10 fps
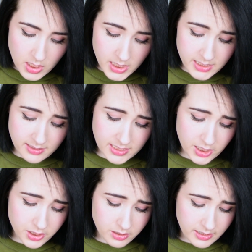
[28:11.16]
The
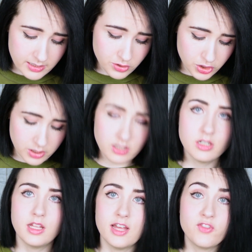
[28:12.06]
concealer is good
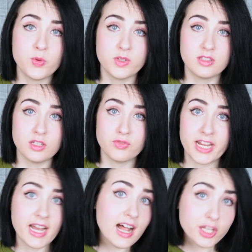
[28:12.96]
if it was the
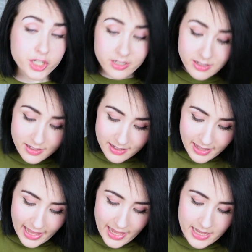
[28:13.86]
right color.
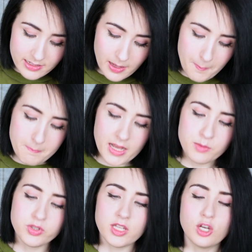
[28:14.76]
And
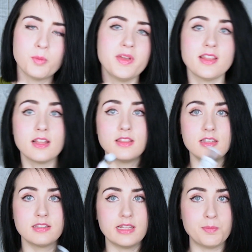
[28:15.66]
I'm really hoping that
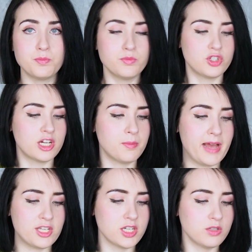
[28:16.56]
this lip gel
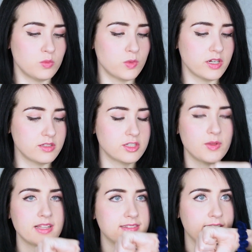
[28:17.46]
magic works, so
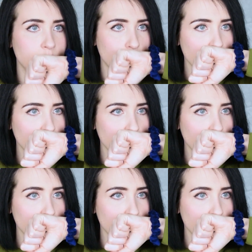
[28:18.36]
let's see.